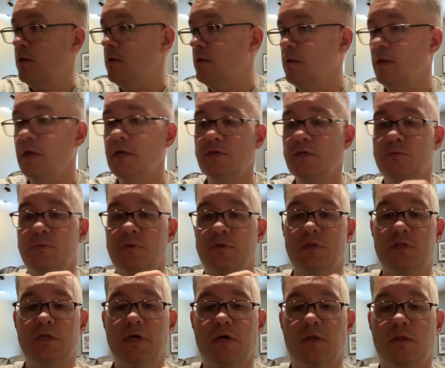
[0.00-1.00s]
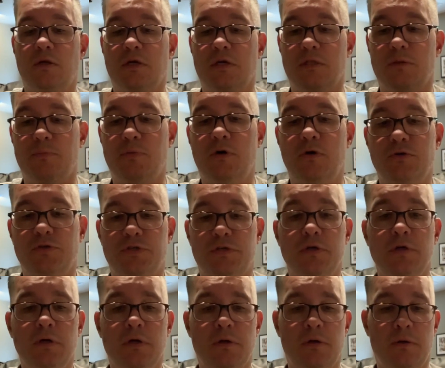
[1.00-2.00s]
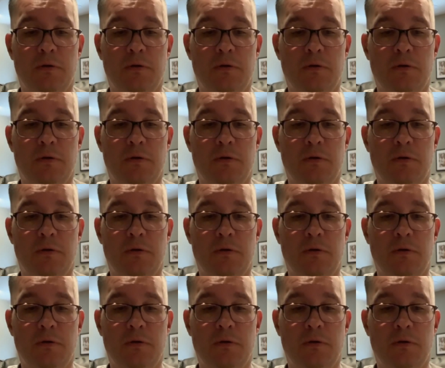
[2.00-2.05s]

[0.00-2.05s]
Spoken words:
Next, let's take a look at the poster.